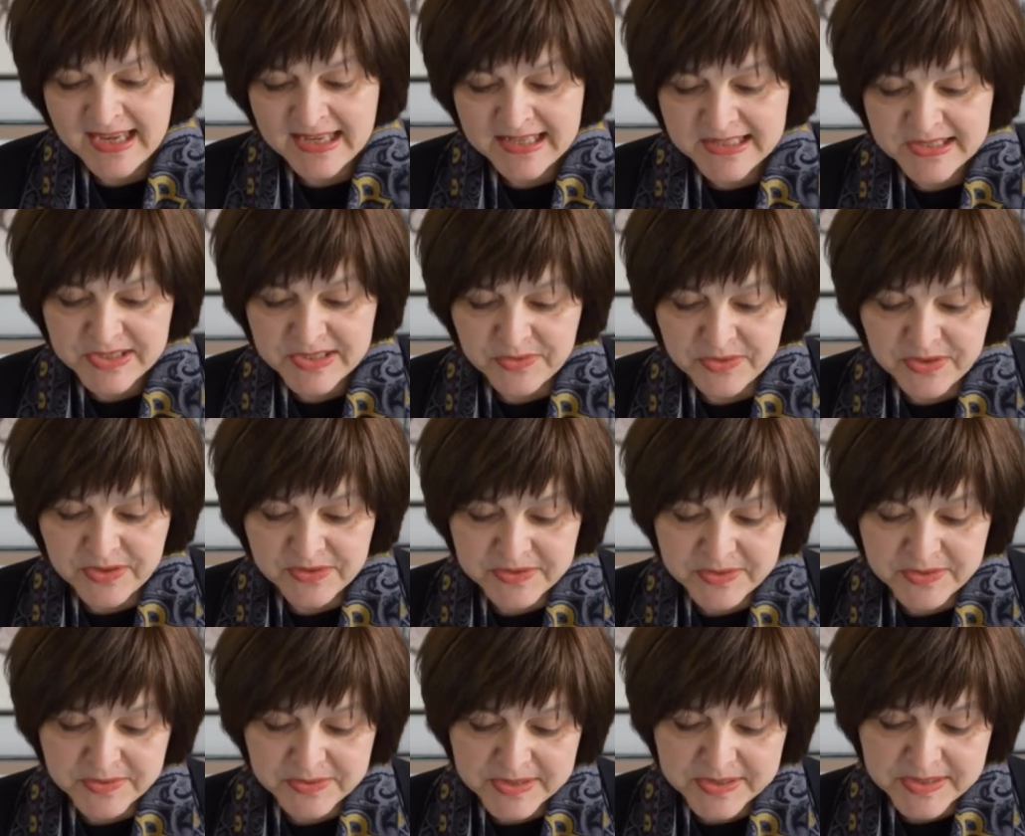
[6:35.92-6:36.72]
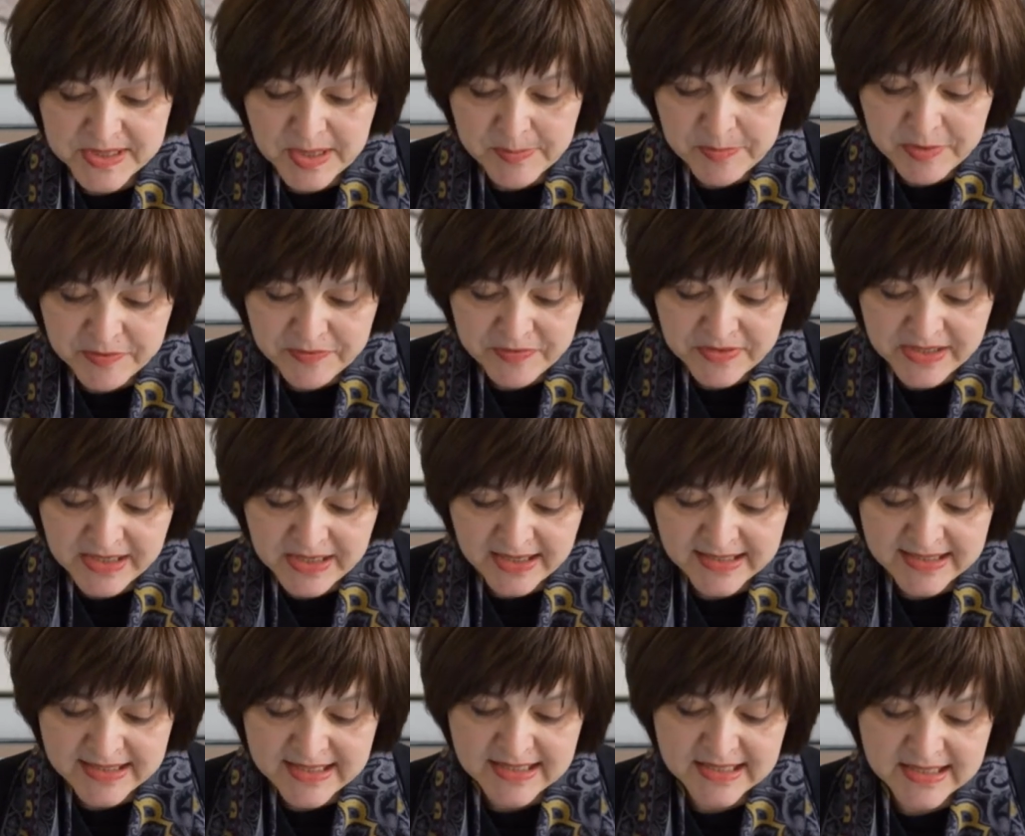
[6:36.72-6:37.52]
So those are some of the
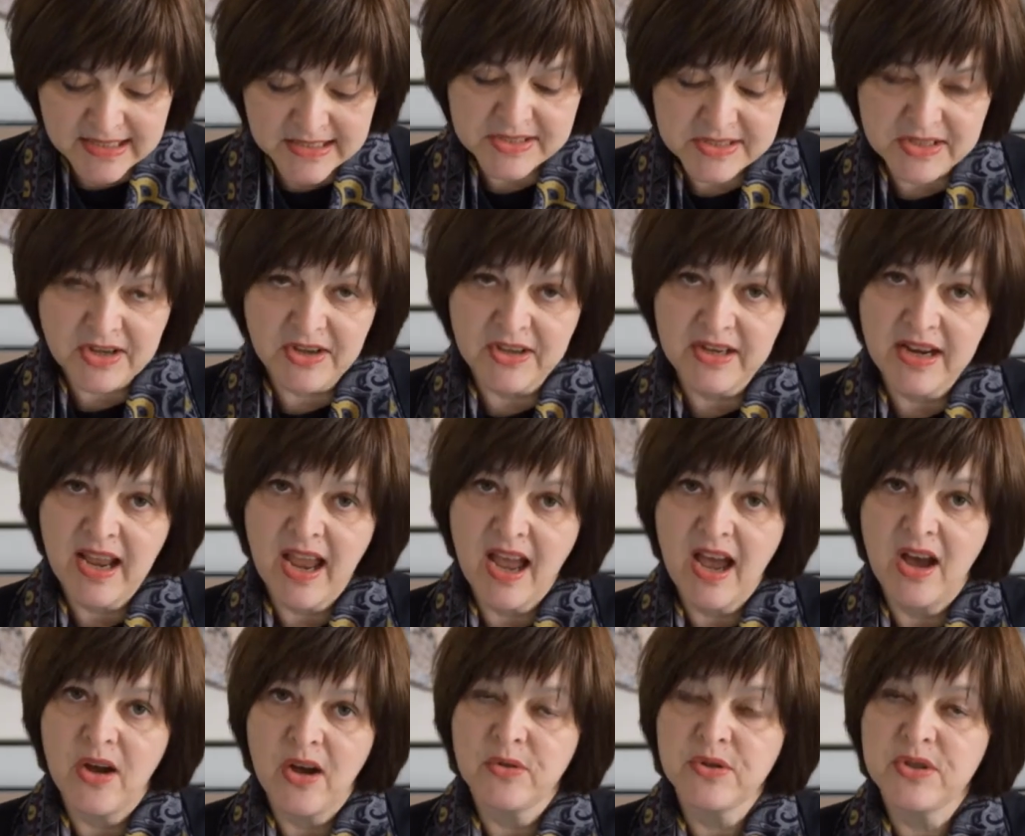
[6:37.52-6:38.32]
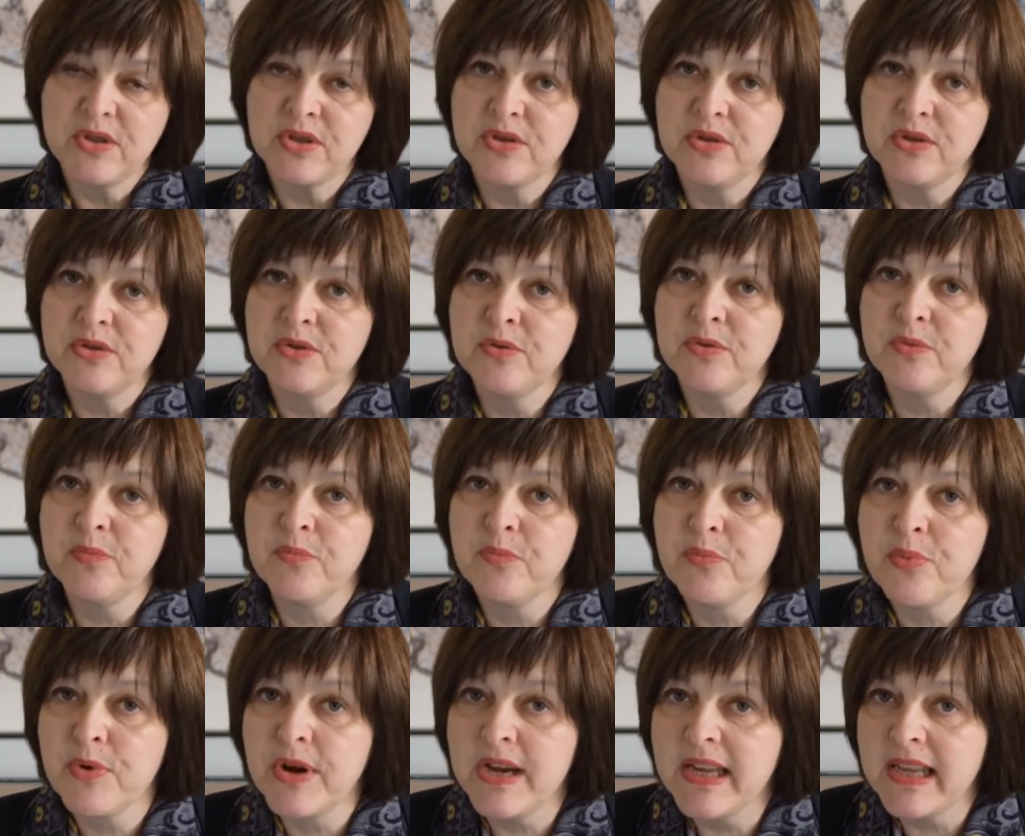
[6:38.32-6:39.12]
ideas on how to
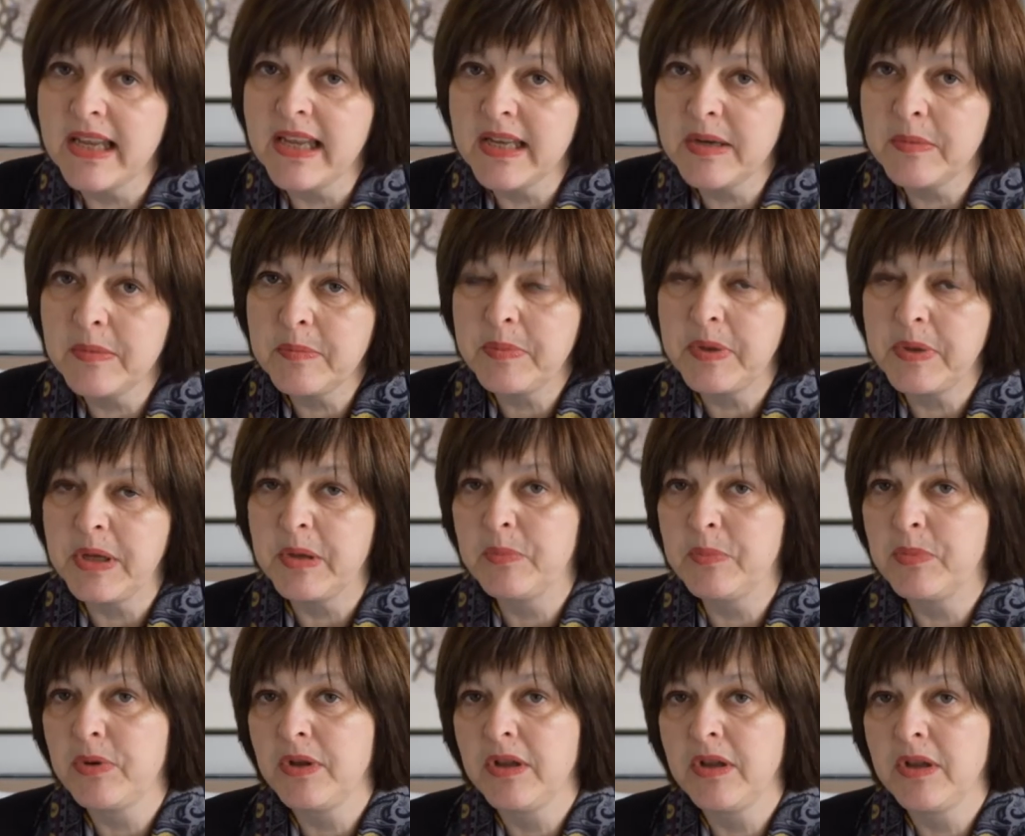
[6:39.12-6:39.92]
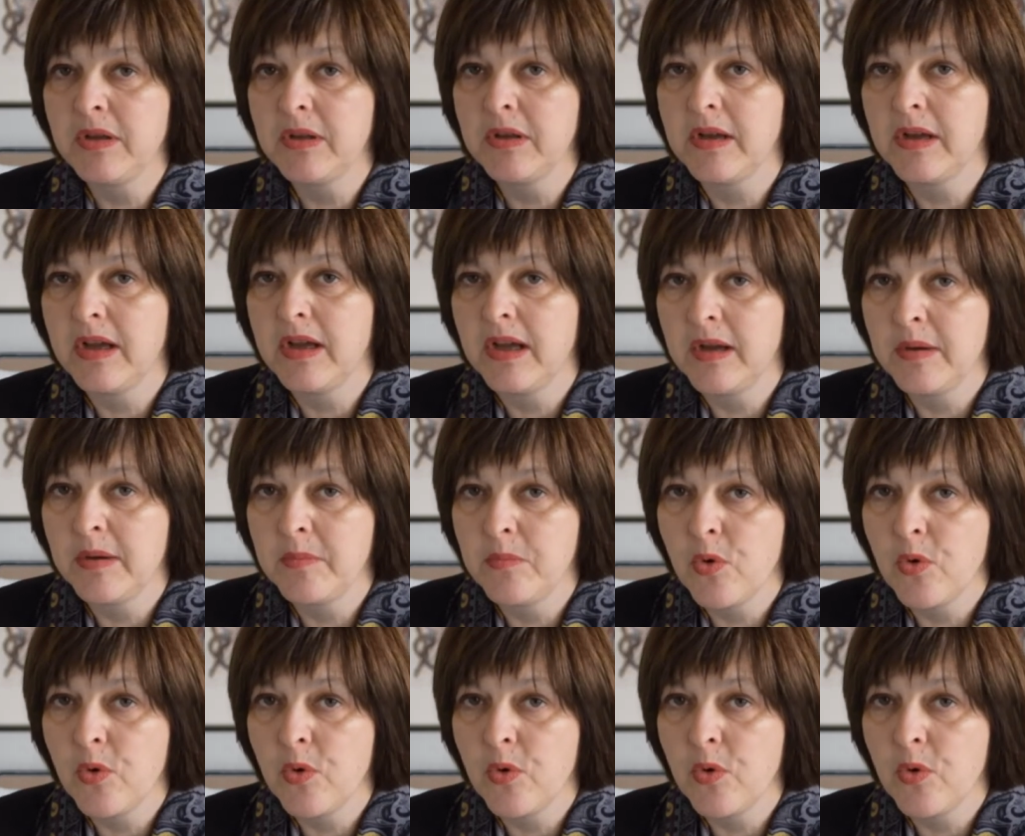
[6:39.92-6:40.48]
bring in people um,